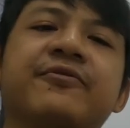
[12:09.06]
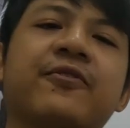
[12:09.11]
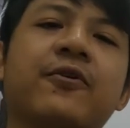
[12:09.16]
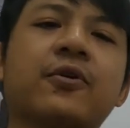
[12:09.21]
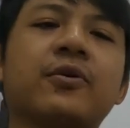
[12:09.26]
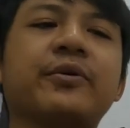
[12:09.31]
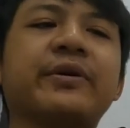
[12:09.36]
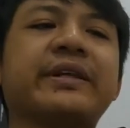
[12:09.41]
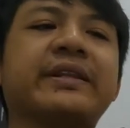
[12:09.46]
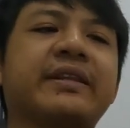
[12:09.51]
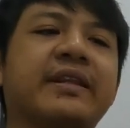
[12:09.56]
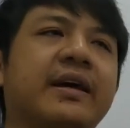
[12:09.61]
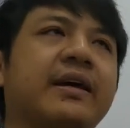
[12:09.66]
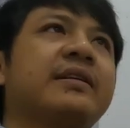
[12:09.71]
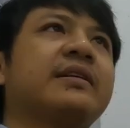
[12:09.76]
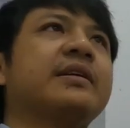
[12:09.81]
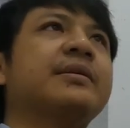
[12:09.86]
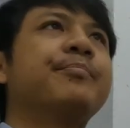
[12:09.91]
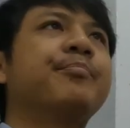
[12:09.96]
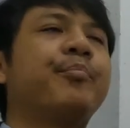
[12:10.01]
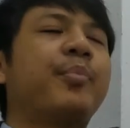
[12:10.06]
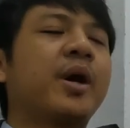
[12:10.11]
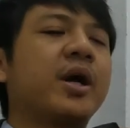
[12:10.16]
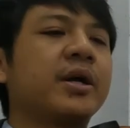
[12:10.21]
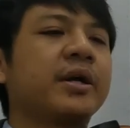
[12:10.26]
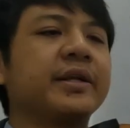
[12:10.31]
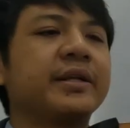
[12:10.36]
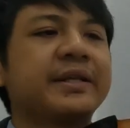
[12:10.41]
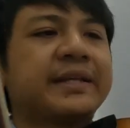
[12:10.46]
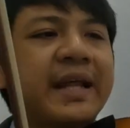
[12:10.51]
following that in
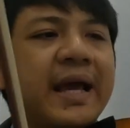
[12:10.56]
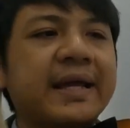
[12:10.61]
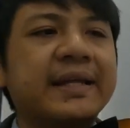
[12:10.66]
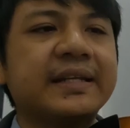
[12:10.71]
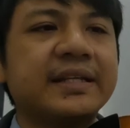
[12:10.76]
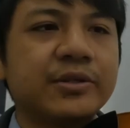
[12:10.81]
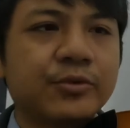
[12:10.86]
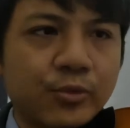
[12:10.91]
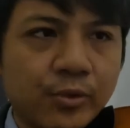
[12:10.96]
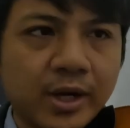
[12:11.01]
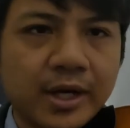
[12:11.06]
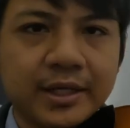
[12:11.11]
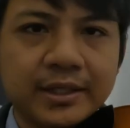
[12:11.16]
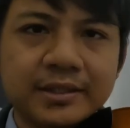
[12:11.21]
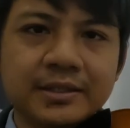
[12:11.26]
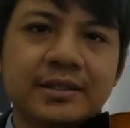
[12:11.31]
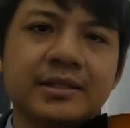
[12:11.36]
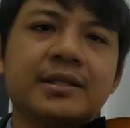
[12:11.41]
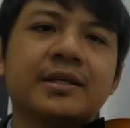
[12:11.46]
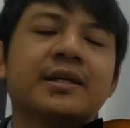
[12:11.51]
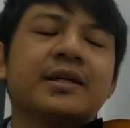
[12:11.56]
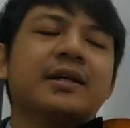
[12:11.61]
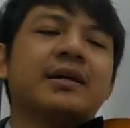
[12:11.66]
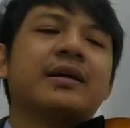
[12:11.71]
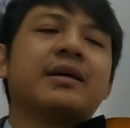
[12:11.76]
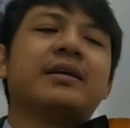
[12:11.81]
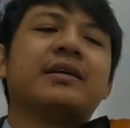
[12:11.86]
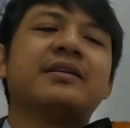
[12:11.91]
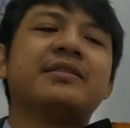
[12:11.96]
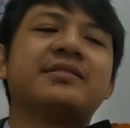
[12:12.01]
bar 91
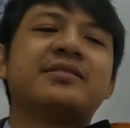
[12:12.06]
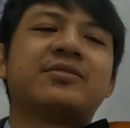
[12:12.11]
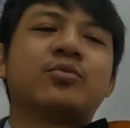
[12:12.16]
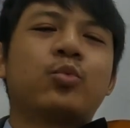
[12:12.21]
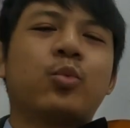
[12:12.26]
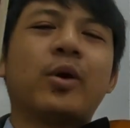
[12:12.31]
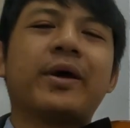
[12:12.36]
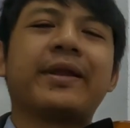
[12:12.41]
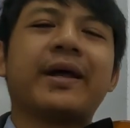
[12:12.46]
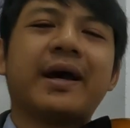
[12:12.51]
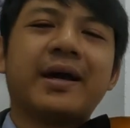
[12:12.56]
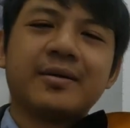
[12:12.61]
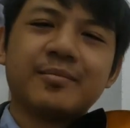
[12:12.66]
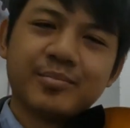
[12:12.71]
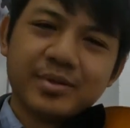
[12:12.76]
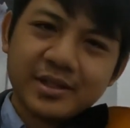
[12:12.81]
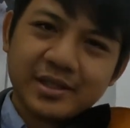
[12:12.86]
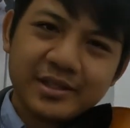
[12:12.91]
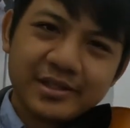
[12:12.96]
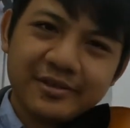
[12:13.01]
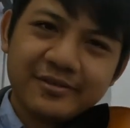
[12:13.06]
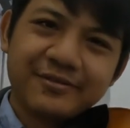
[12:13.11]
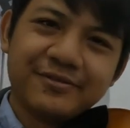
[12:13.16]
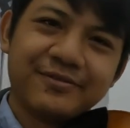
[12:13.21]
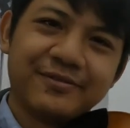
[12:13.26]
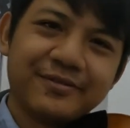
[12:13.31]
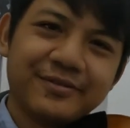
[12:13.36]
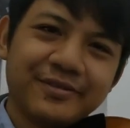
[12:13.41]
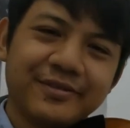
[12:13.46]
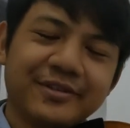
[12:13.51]
is what I
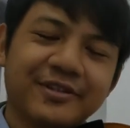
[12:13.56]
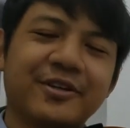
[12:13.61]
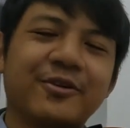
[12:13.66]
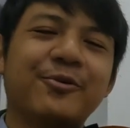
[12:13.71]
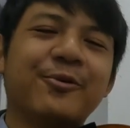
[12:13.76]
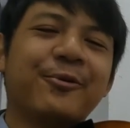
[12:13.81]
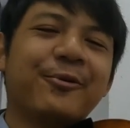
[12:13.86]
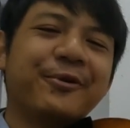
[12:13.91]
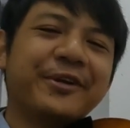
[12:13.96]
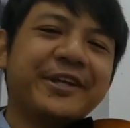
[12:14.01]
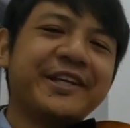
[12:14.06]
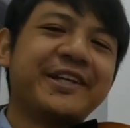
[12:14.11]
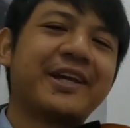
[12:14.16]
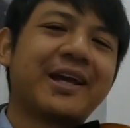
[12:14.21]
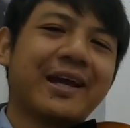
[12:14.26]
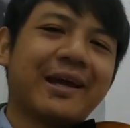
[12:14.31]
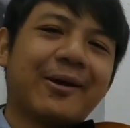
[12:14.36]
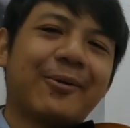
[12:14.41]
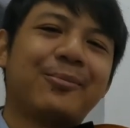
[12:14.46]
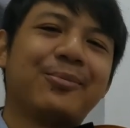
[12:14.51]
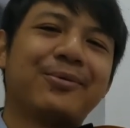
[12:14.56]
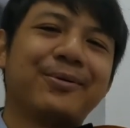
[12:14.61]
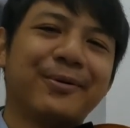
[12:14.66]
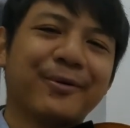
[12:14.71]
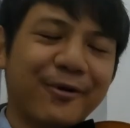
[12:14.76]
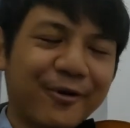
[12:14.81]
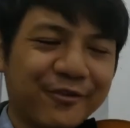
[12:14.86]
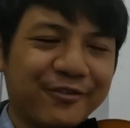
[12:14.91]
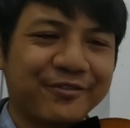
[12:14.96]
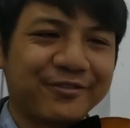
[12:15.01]
believe the recap
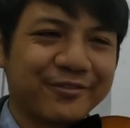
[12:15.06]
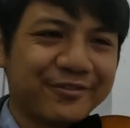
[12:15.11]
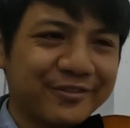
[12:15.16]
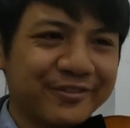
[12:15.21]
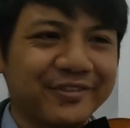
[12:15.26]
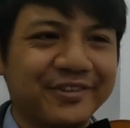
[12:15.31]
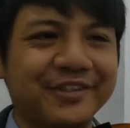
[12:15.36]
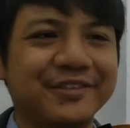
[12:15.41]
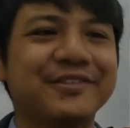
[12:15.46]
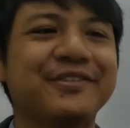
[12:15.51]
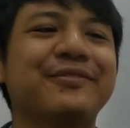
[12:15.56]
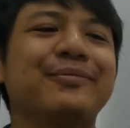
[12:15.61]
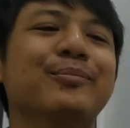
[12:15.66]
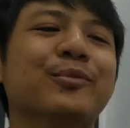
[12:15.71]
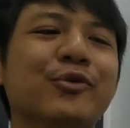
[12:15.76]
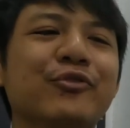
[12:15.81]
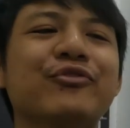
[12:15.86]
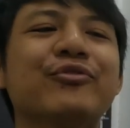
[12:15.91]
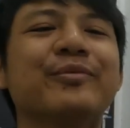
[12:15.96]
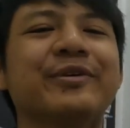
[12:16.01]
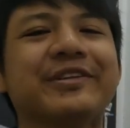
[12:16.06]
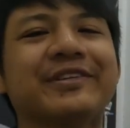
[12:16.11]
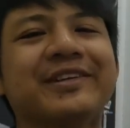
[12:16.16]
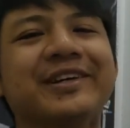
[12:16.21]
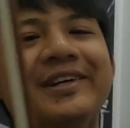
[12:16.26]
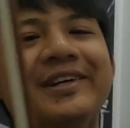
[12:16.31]
of this movement.